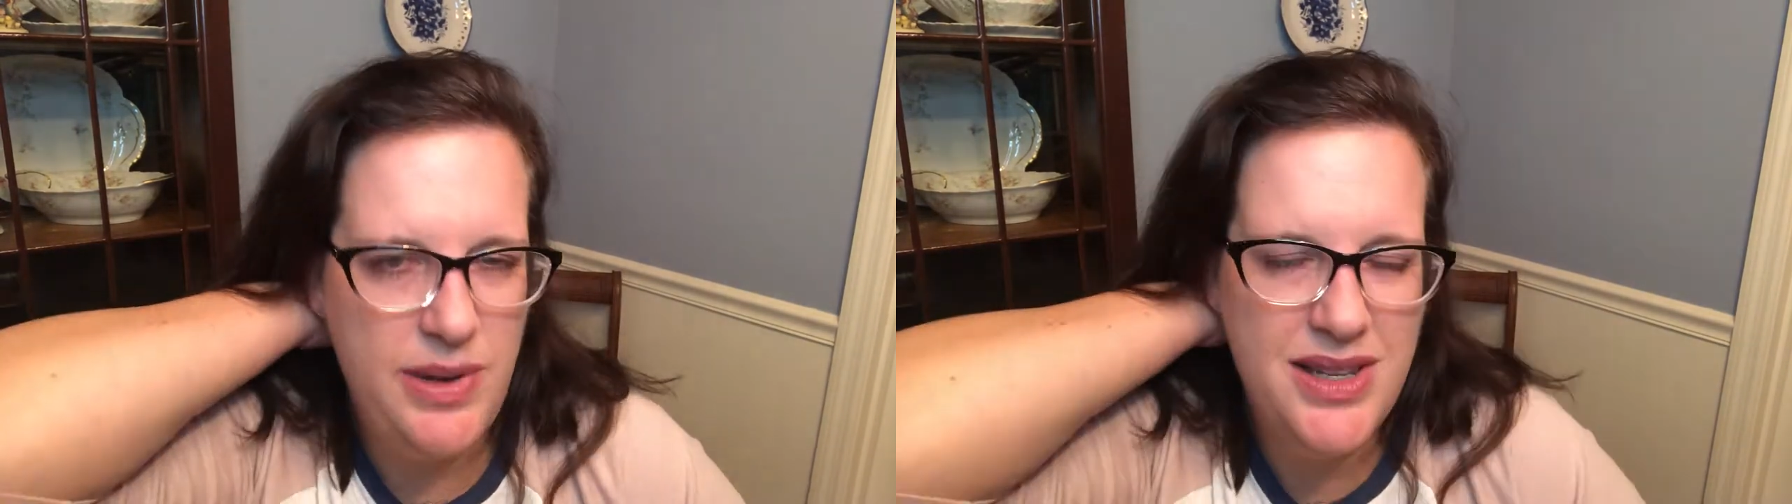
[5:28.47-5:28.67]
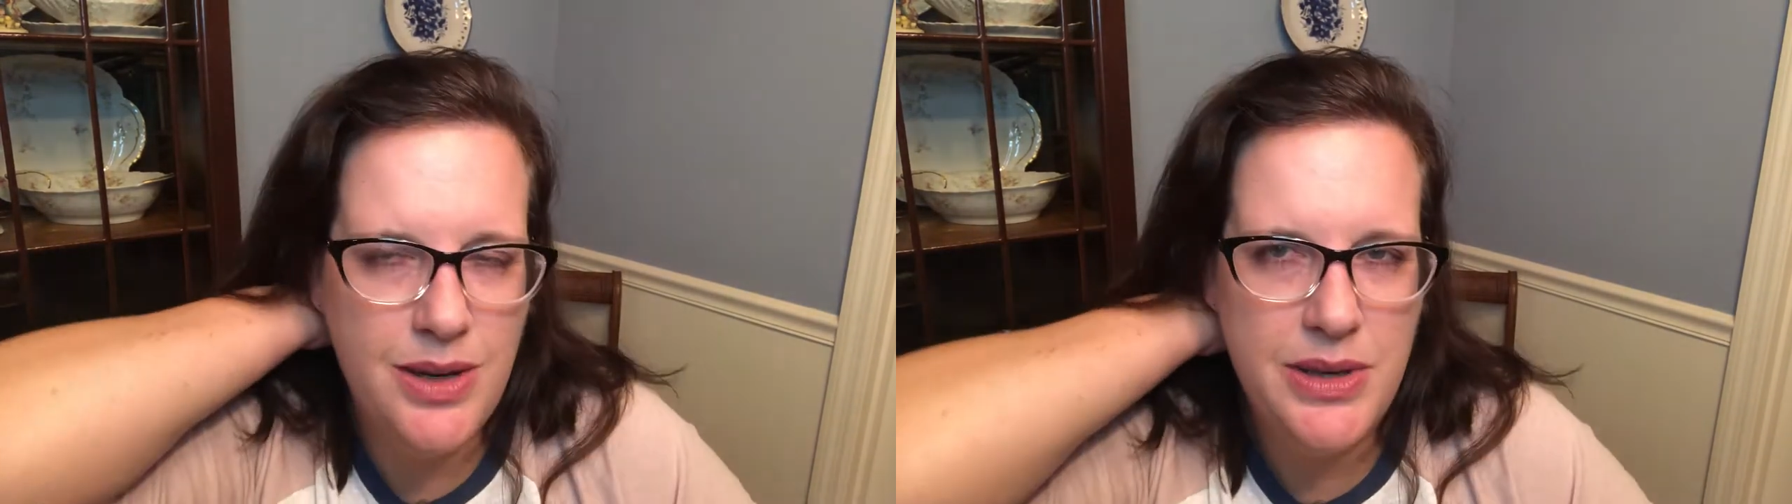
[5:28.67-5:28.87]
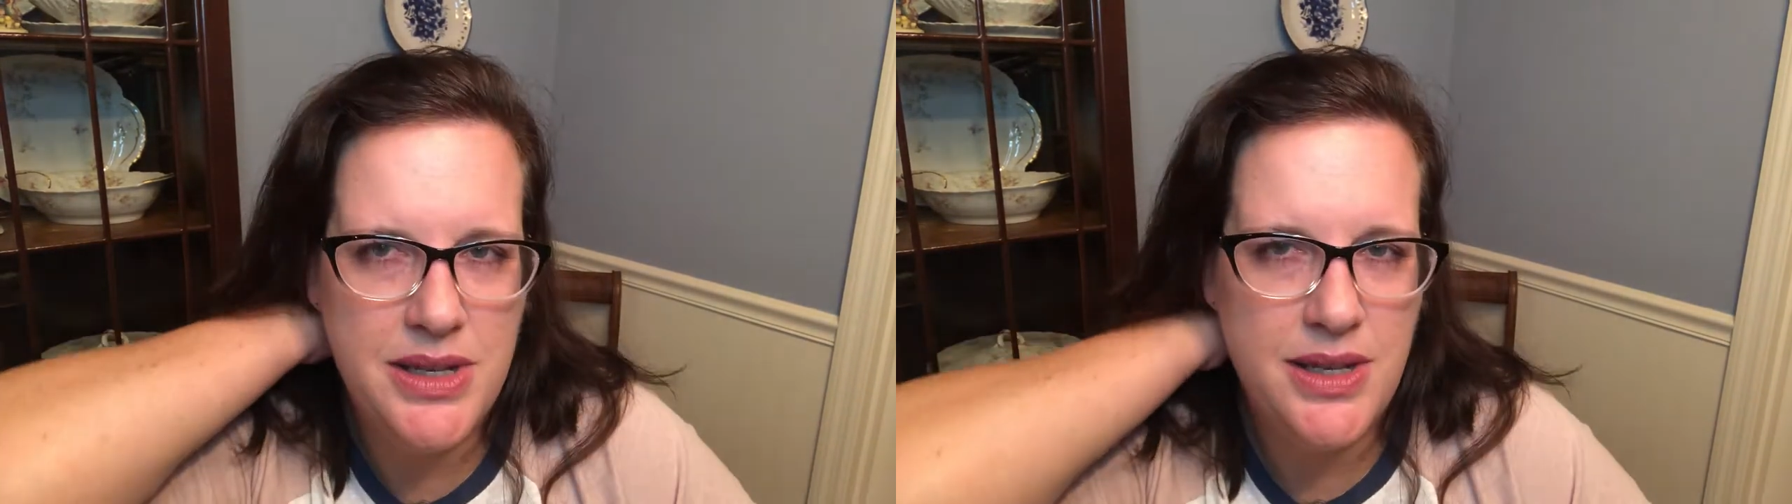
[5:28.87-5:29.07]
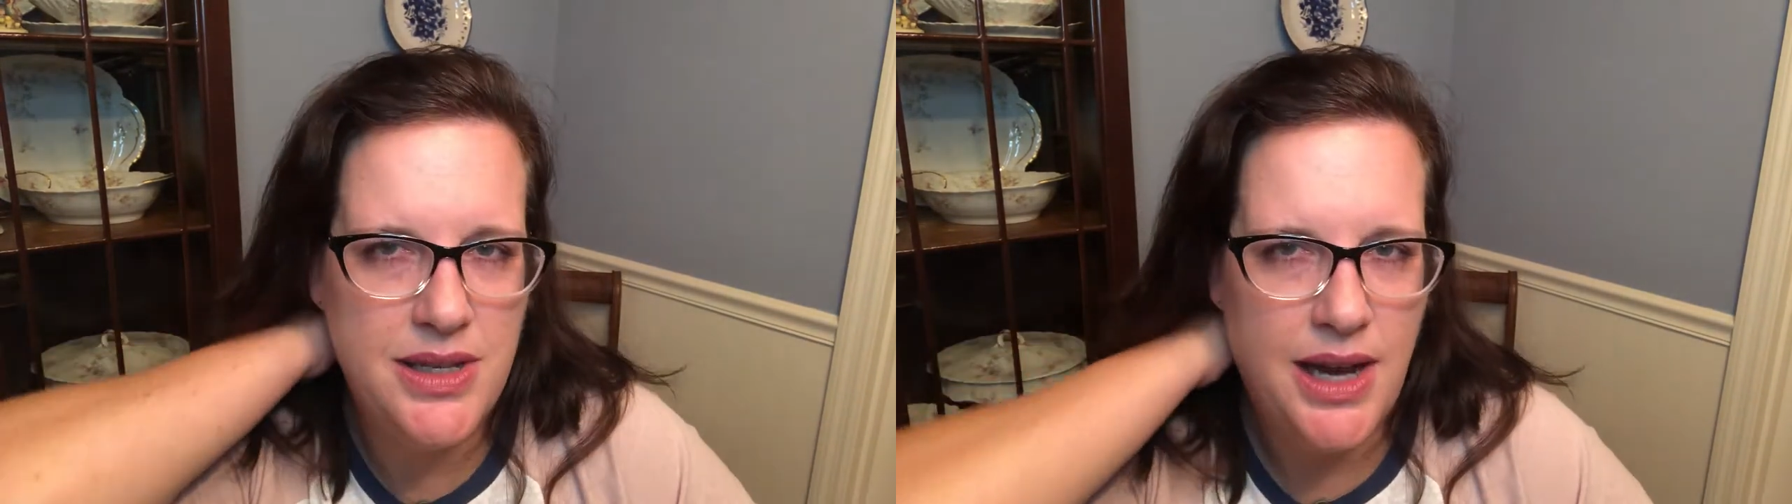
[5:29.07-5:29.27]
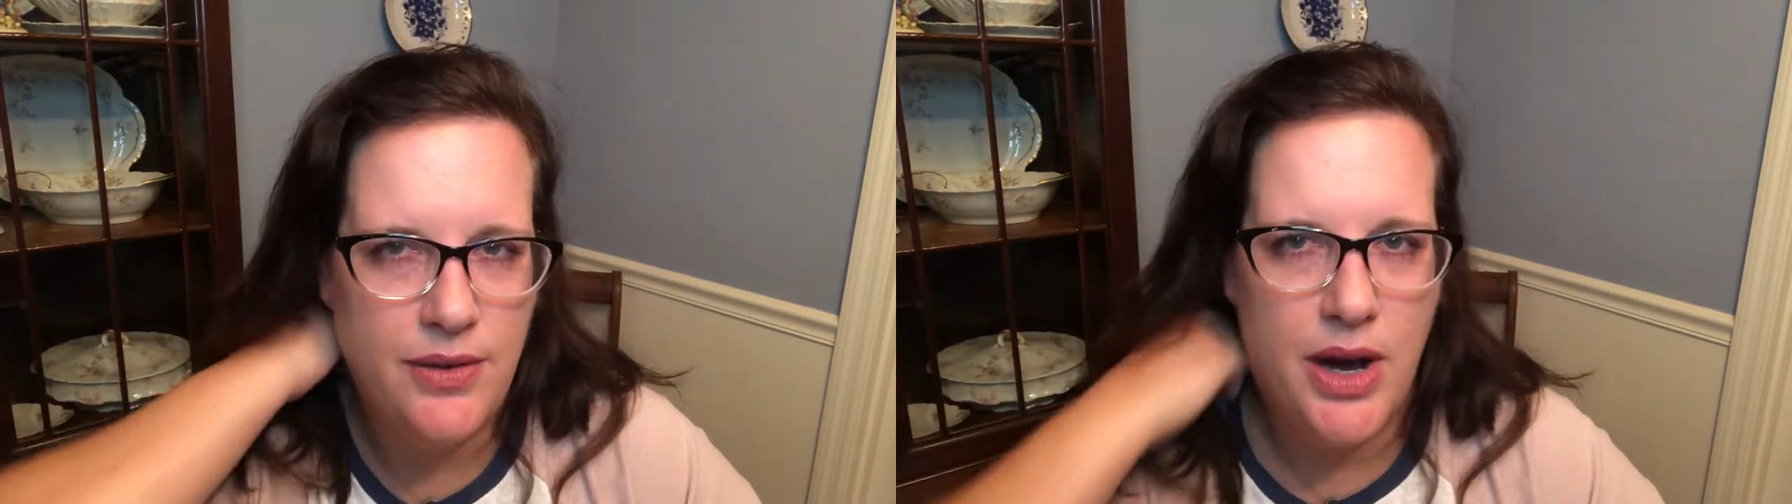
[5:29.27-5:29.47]
I mean, it's always
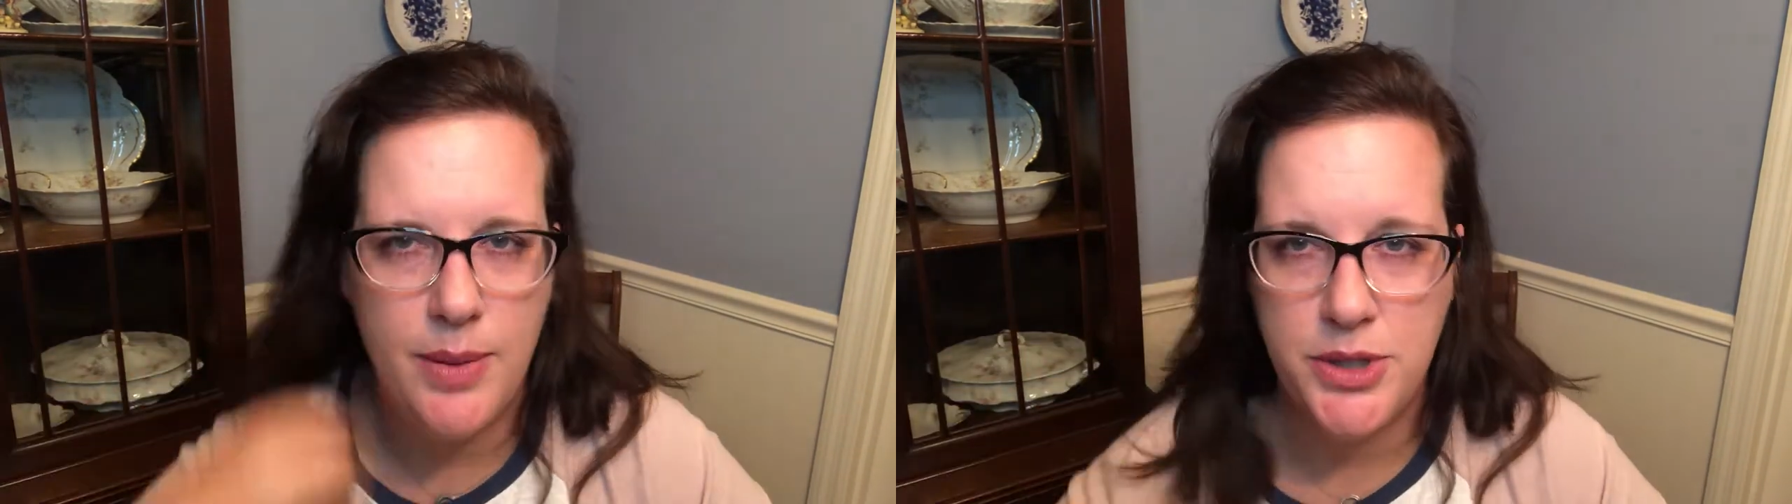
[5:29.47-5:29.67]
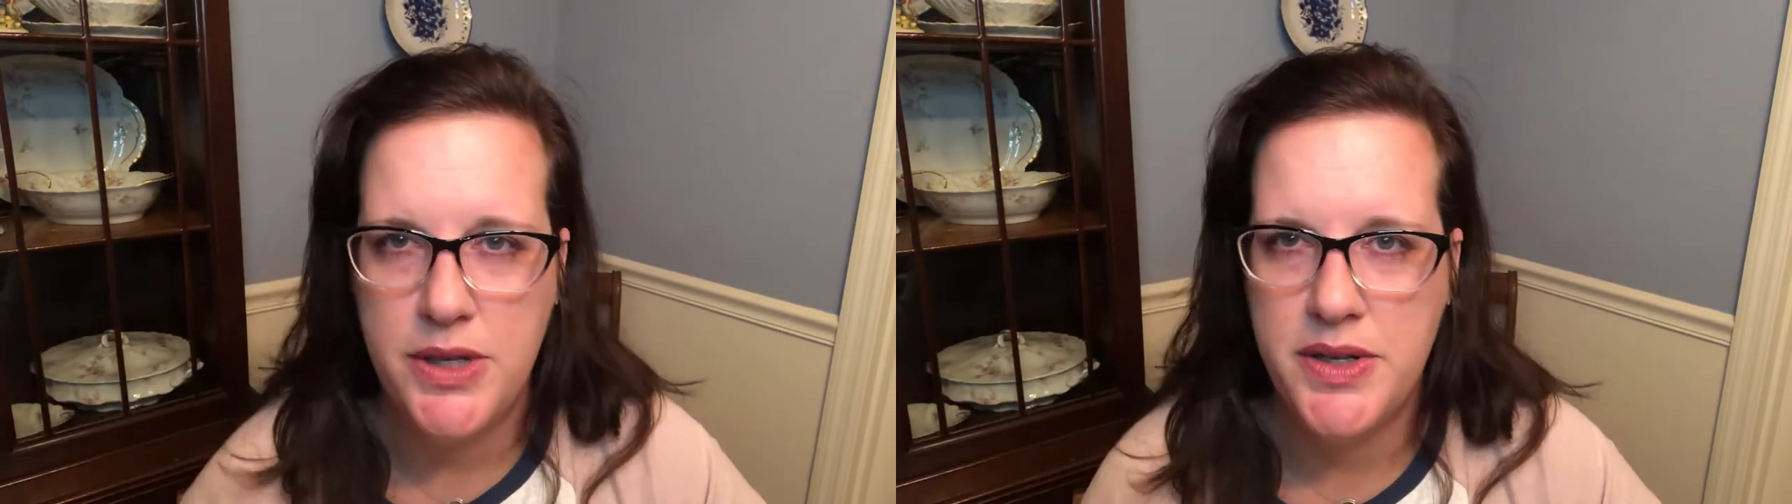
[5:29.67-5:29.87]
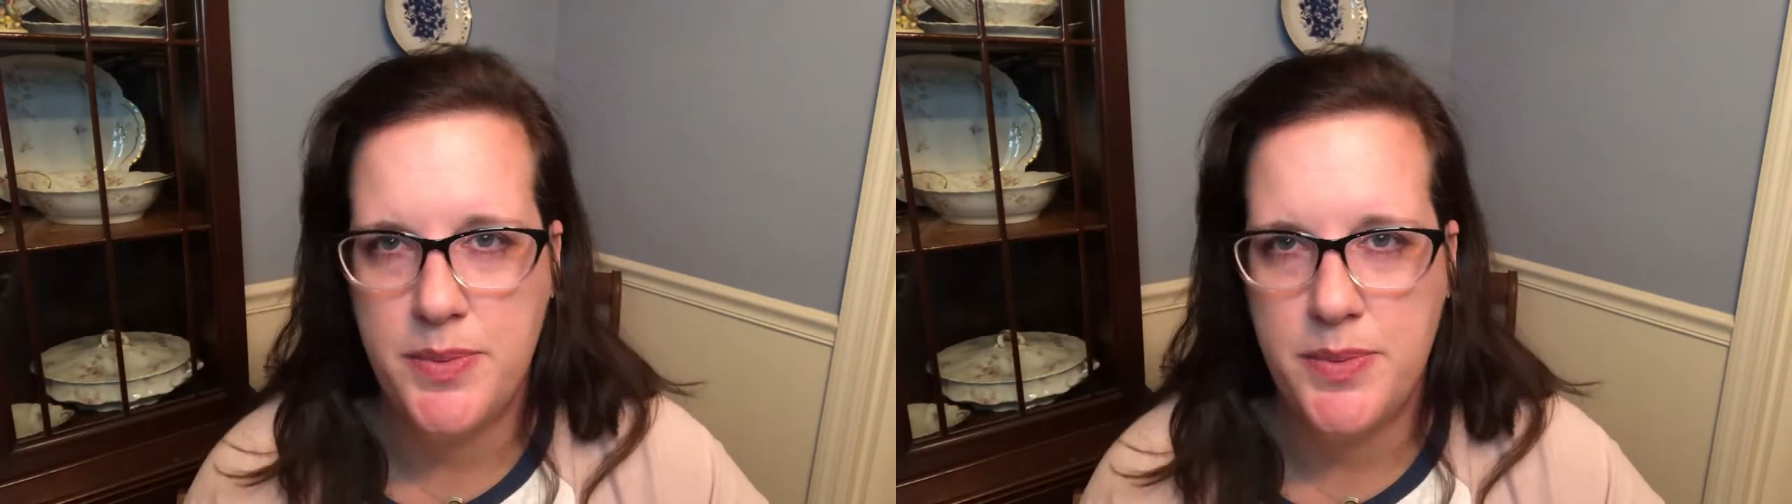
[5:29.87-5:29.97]
good to have options,